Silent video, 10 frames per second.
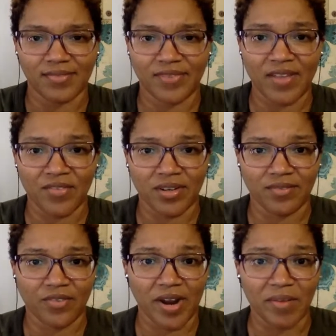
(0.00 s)
favorite
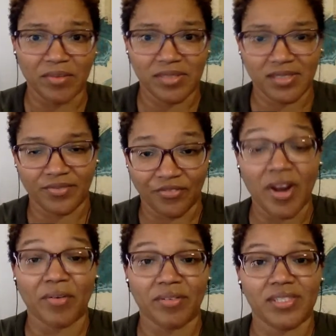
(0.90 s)

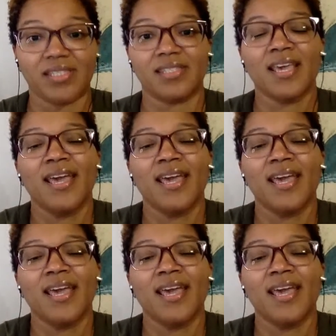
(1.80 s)
fragrances.